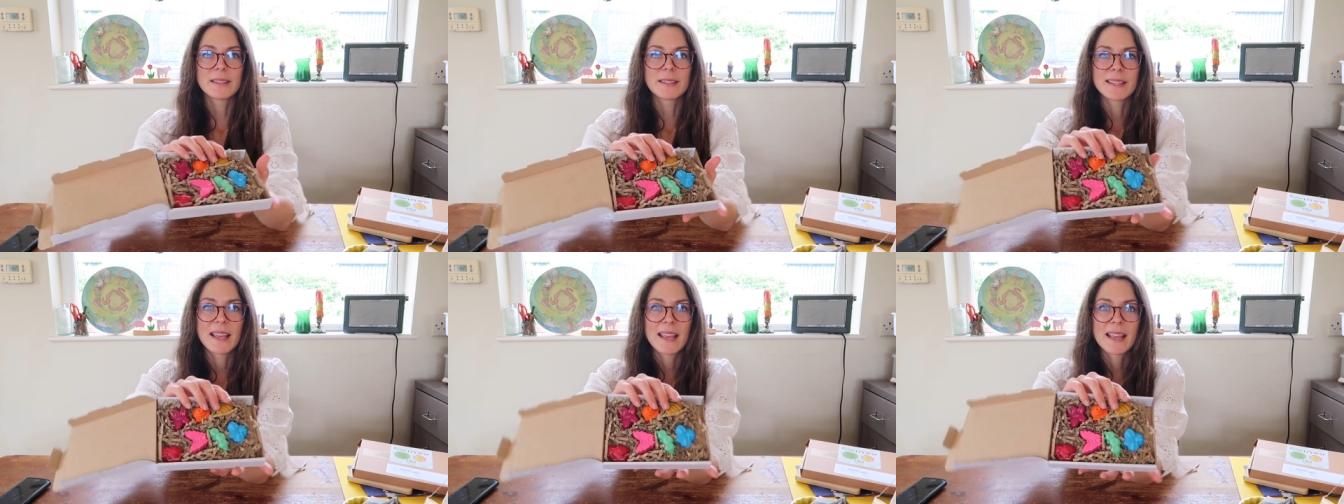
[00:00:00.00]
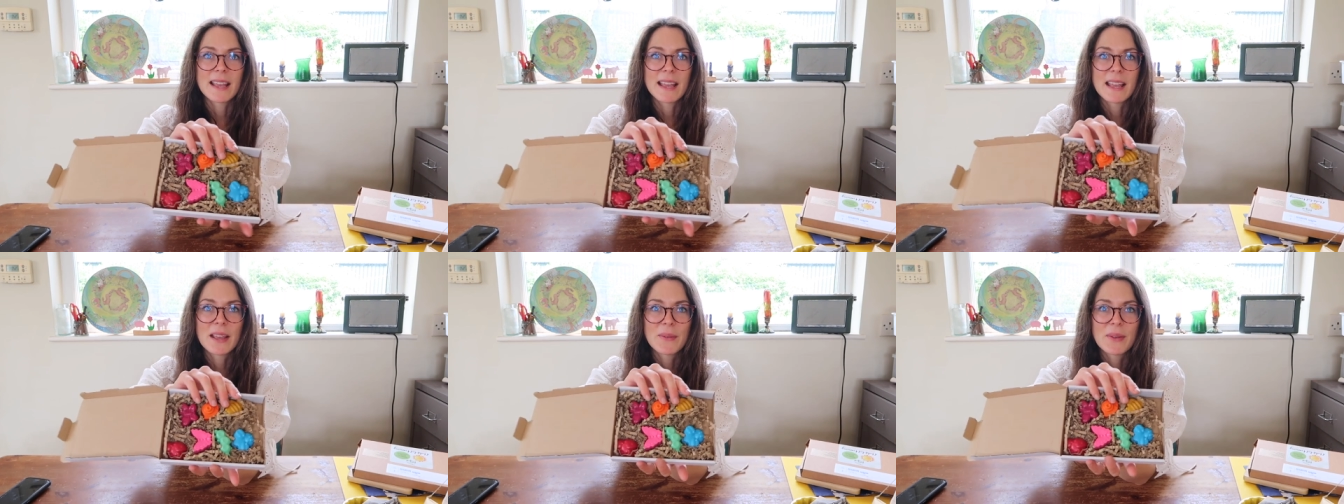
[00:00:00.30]
So
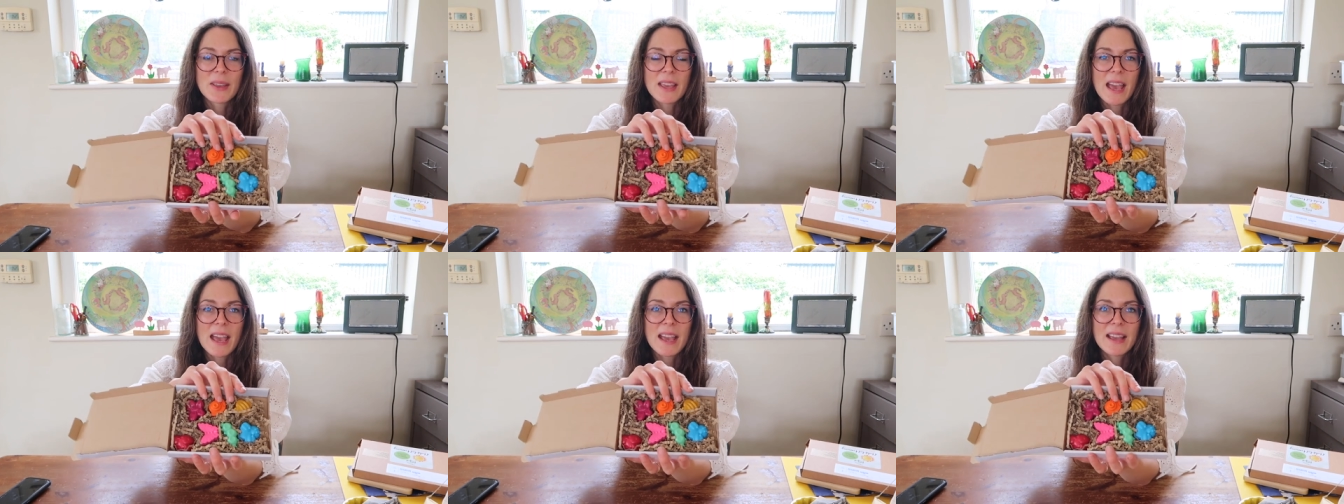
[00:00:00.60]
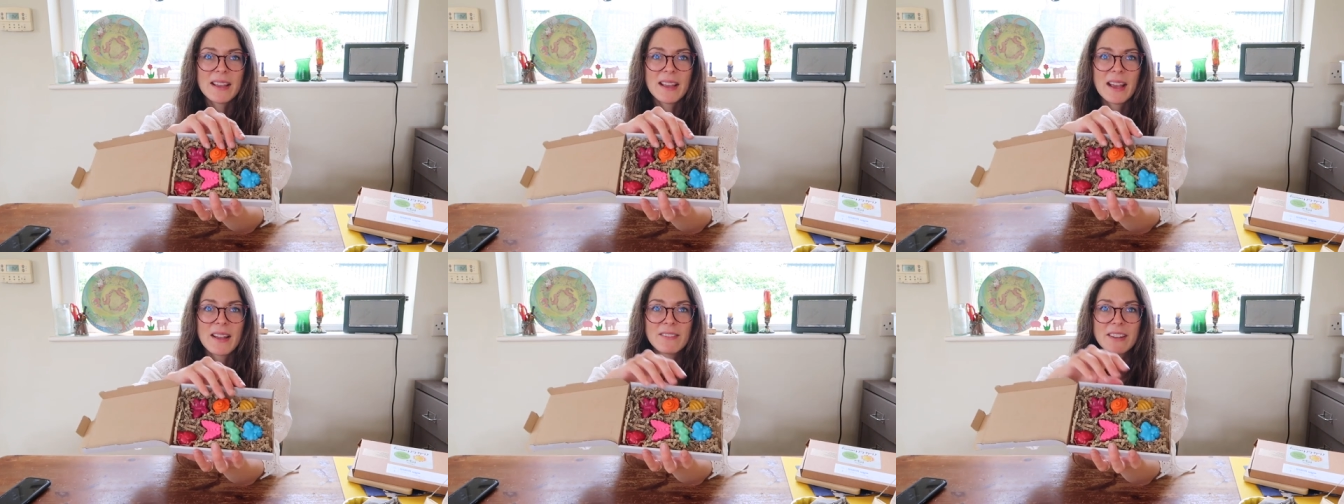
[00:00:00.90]
here we
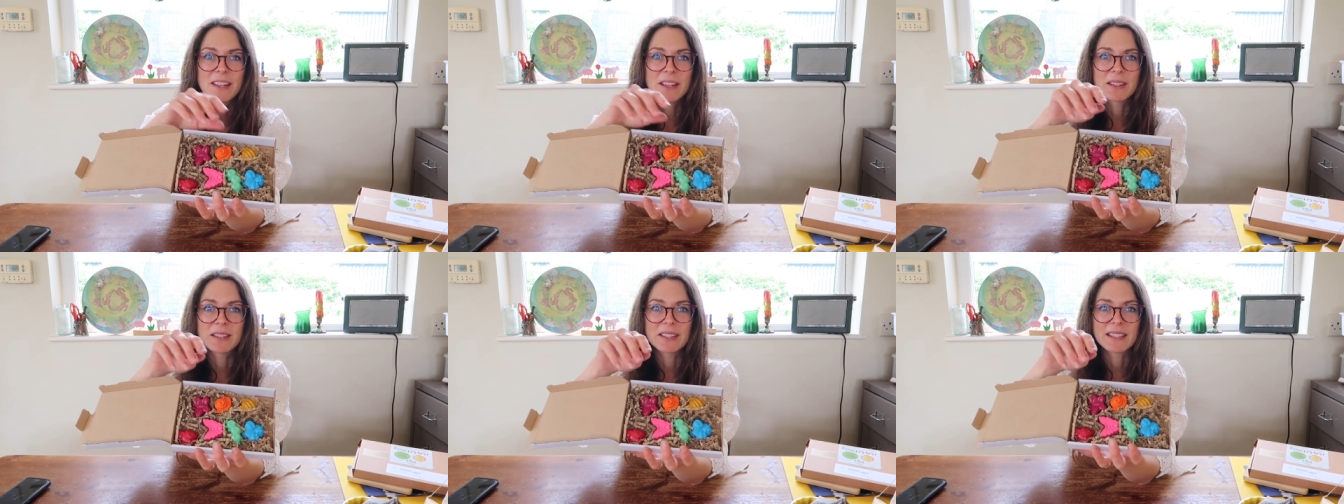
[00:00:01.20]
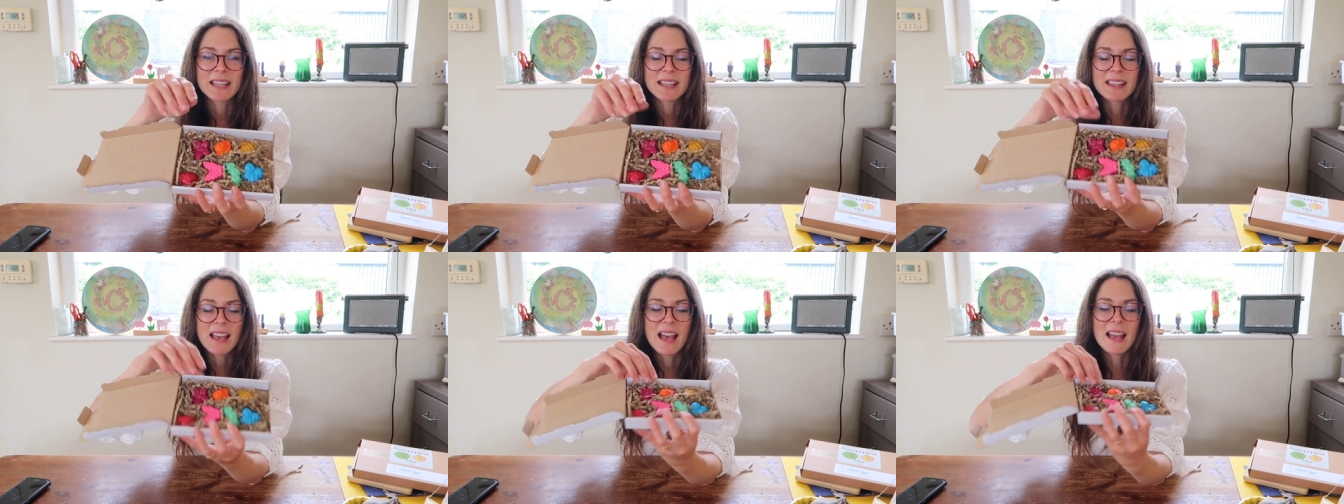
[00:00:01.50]
go, hope you can
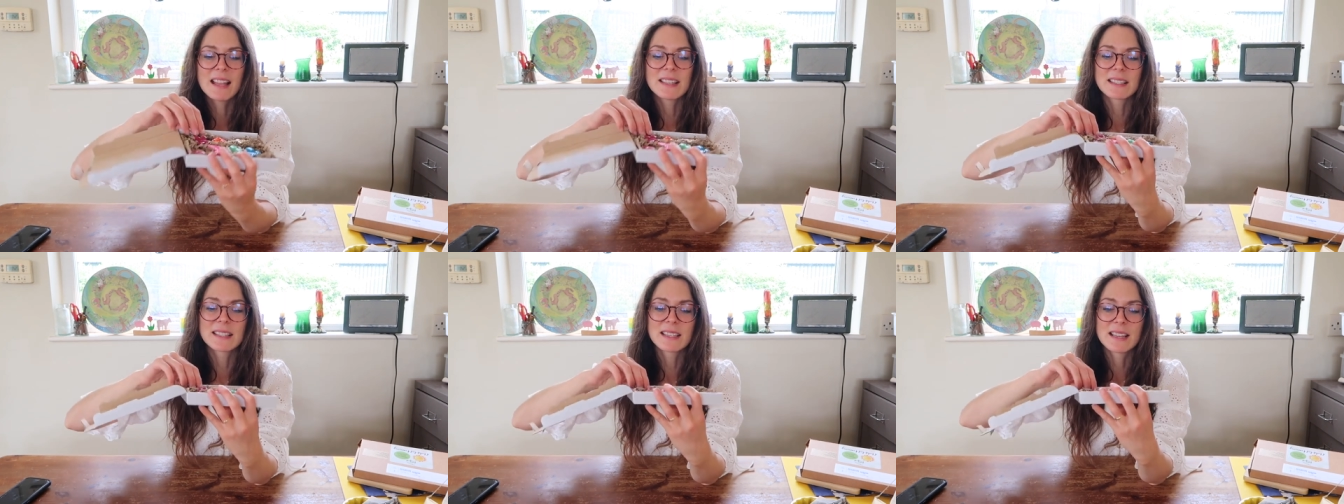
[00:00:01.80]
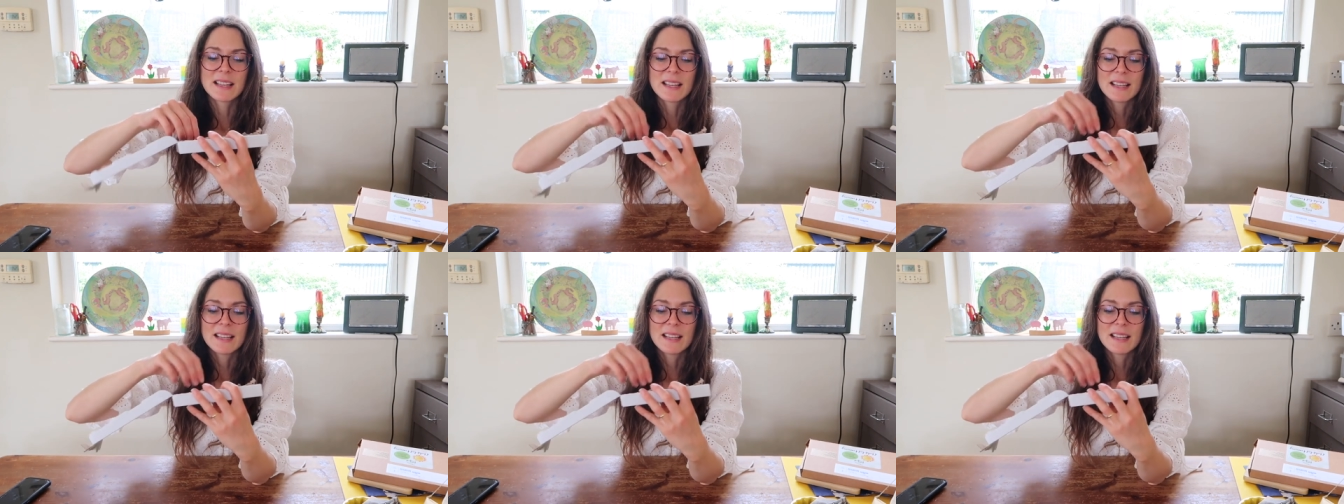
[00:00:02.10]
see that.